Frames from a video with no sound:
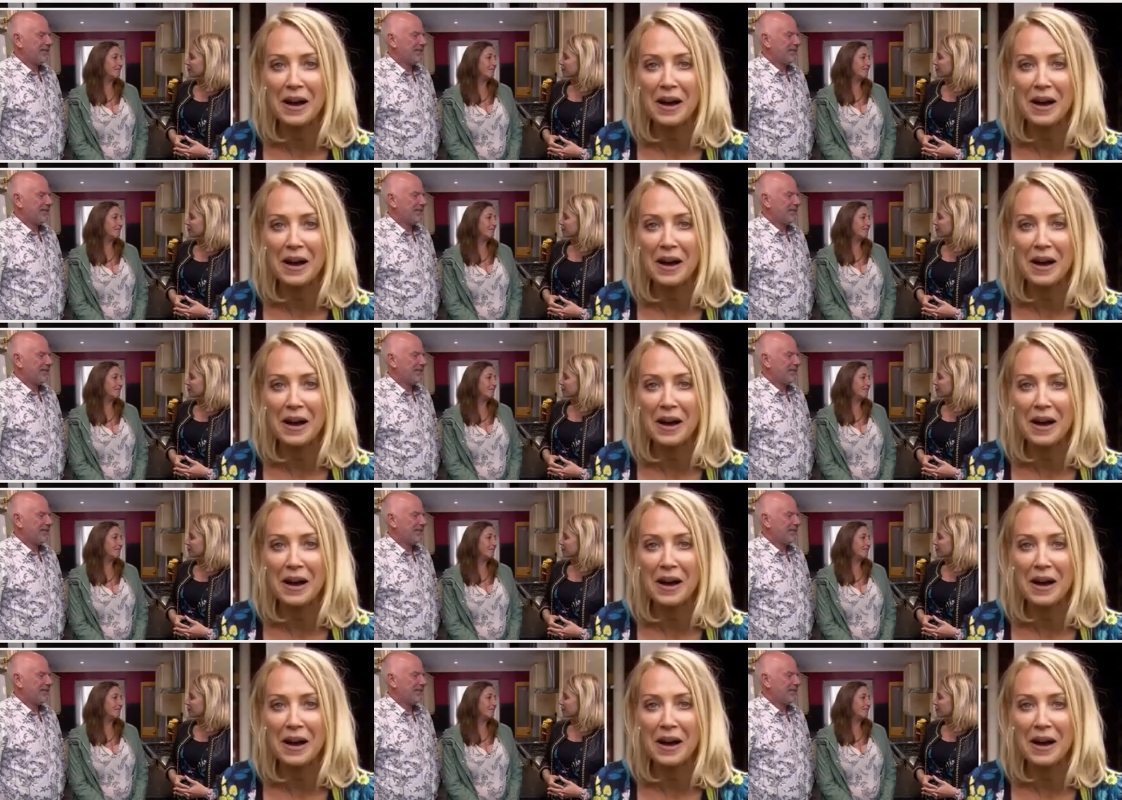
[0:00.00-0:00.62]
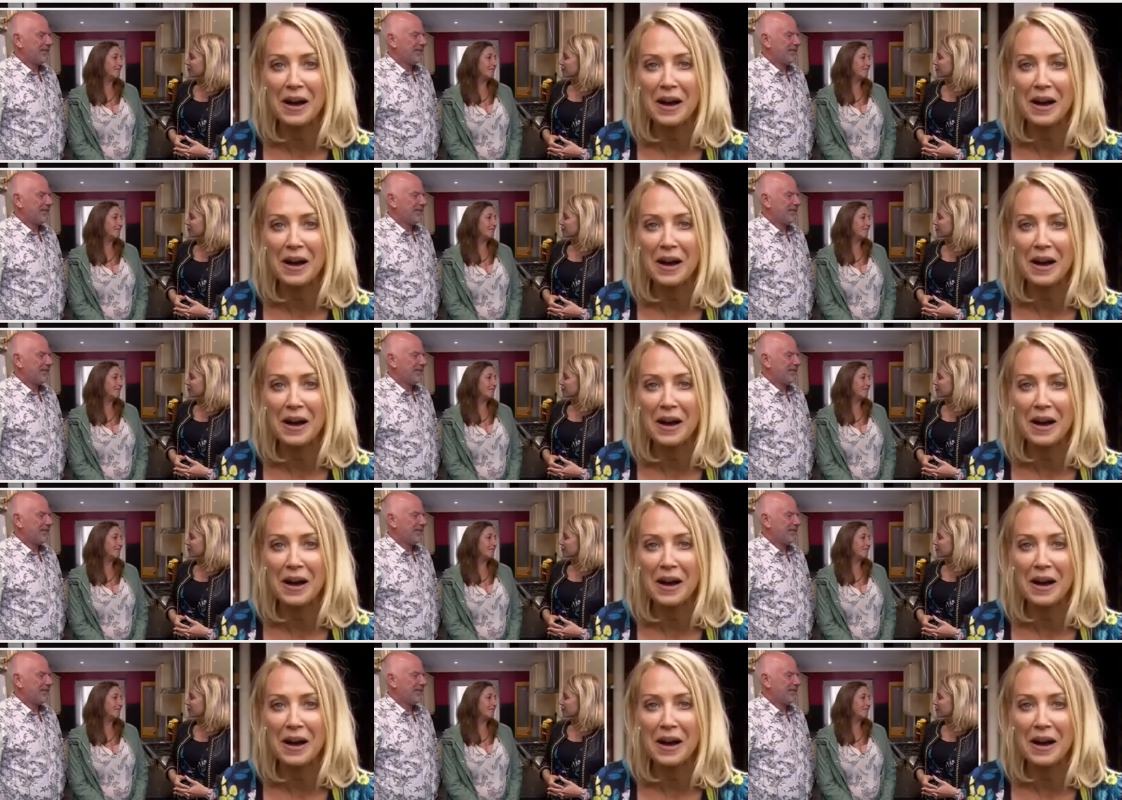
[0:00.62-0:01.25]

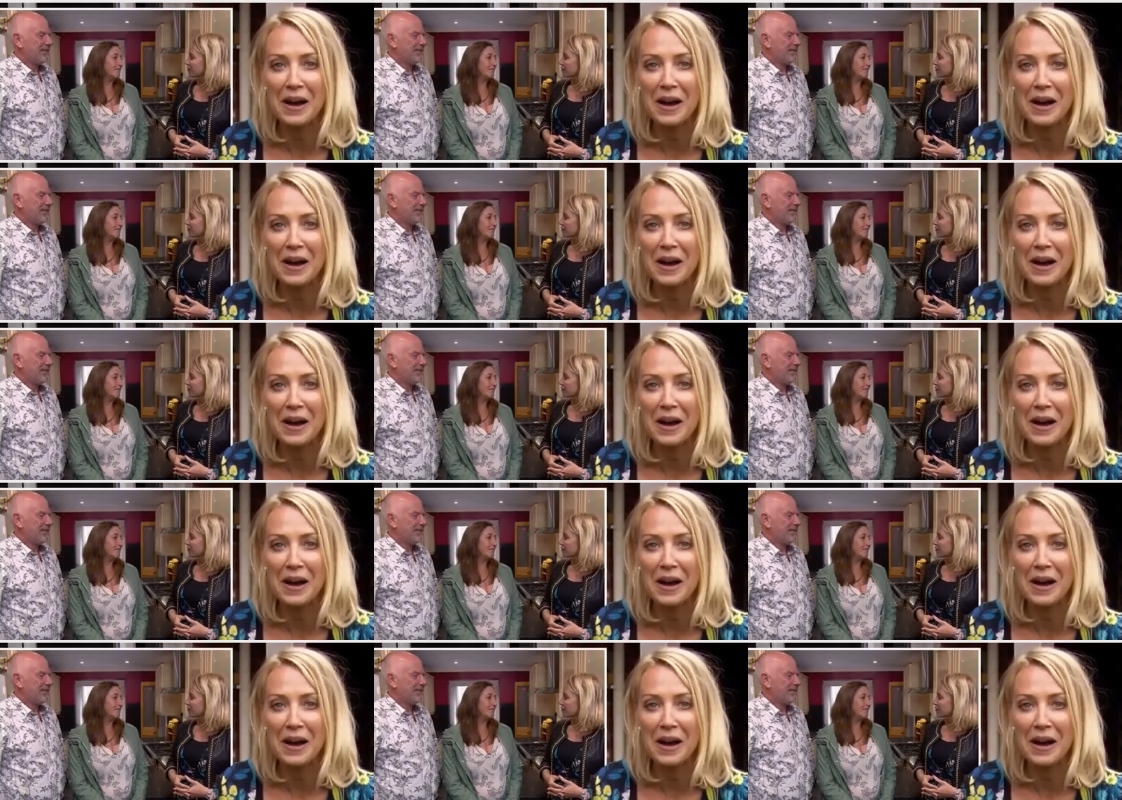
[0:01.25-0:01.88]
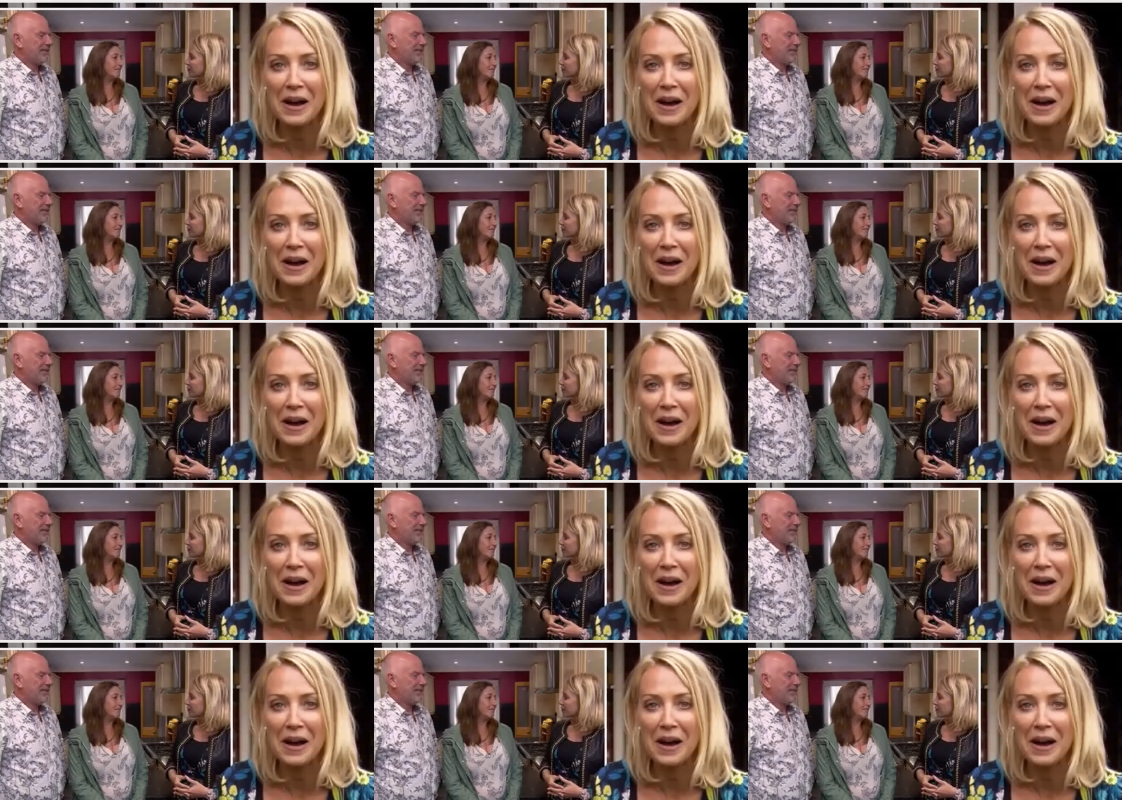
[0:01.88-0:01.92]
[no speech]